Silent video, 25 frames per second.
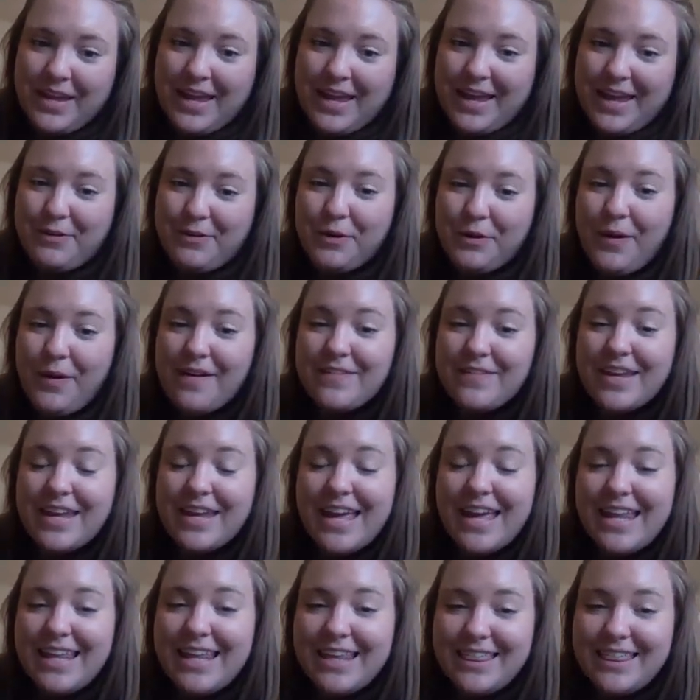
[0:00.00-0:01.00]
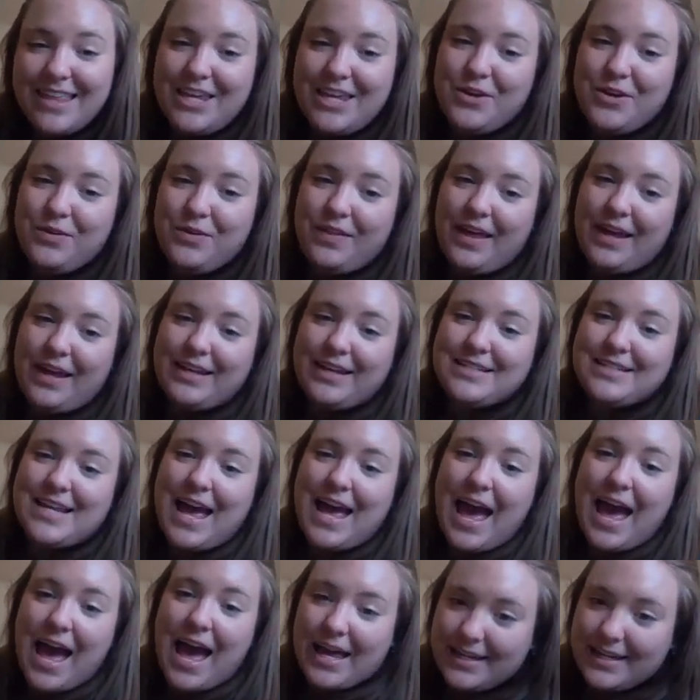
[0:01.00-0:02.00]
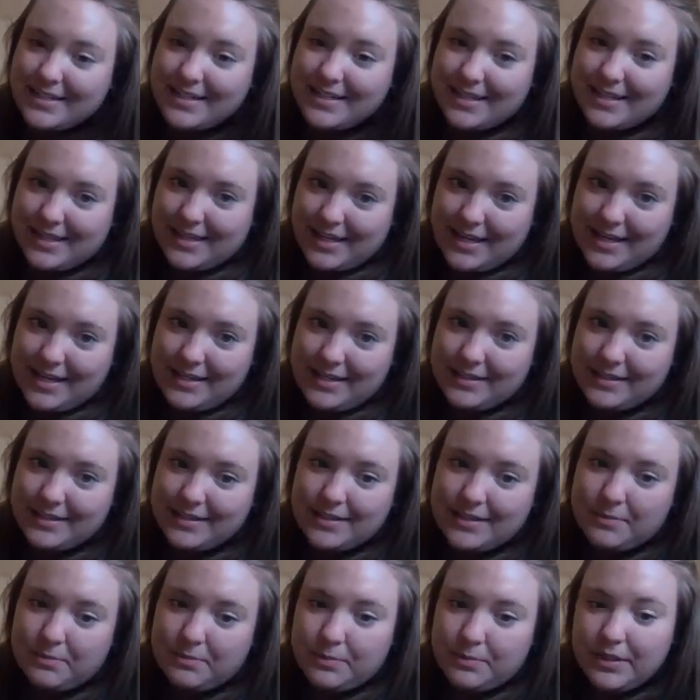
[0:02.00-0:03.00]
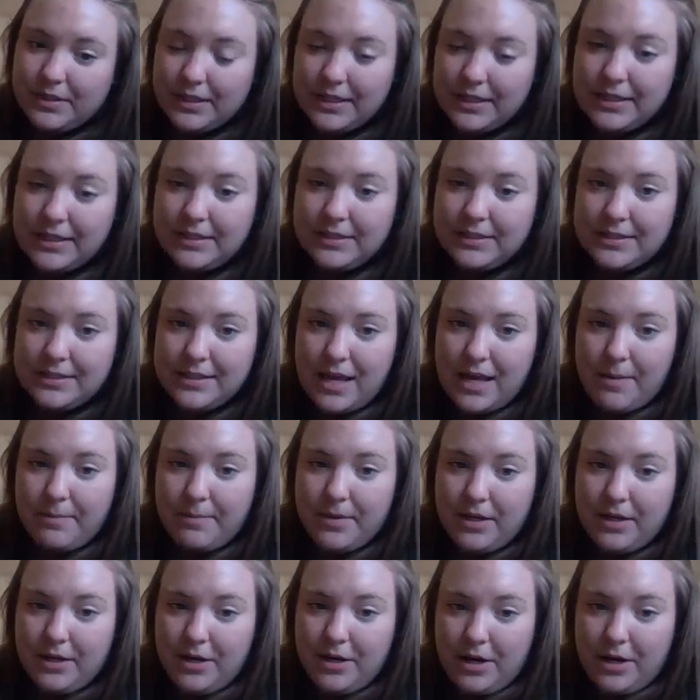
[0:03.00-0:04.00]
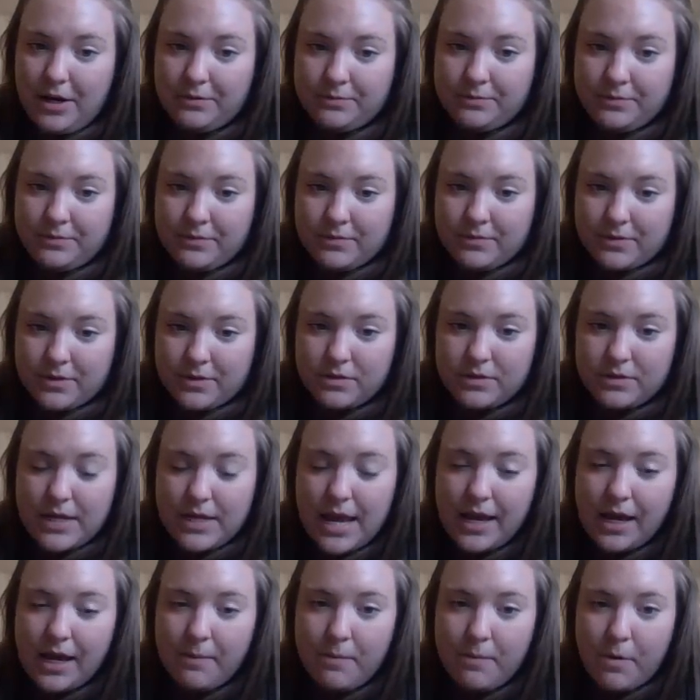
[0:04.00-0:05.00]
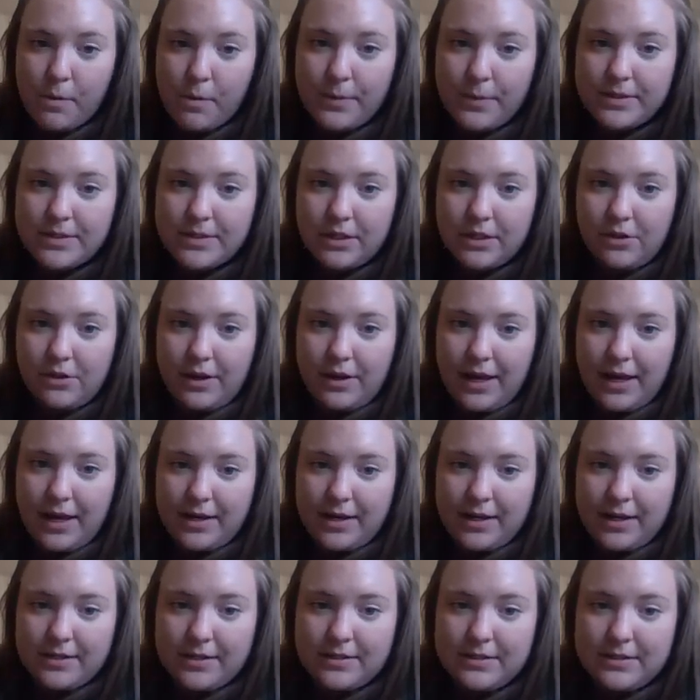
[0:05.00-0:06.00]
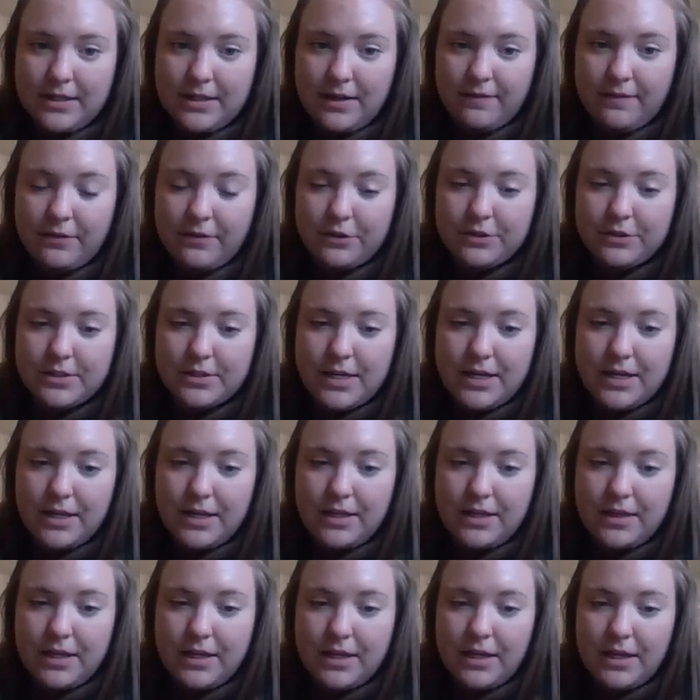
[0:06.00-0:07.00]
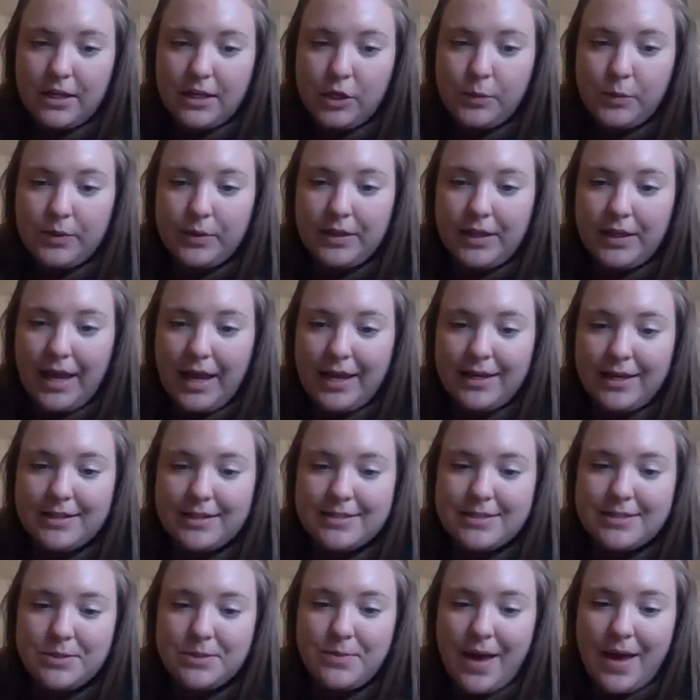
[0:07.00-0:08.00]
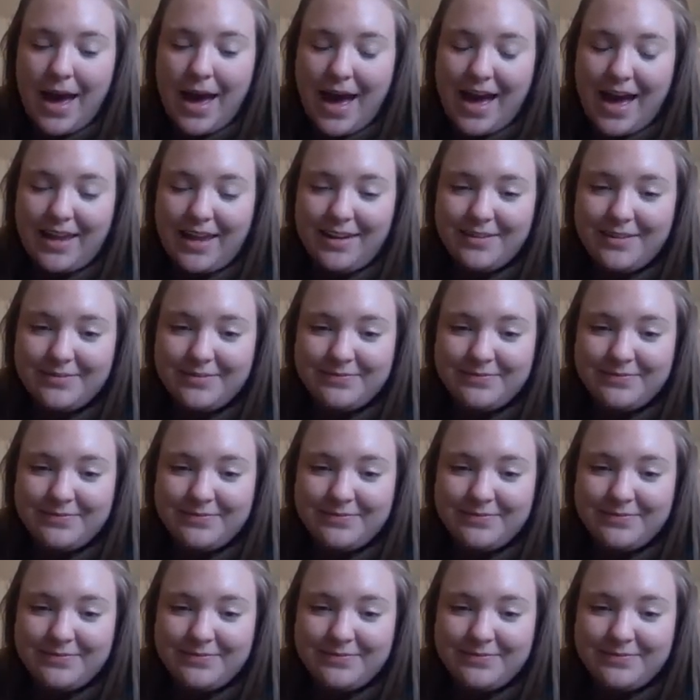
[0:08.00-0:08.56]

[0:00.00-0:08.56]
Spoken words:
If you have anything you'd like to add to this, please let me know. So take a moment to look at it and see if there's anything you would like to add.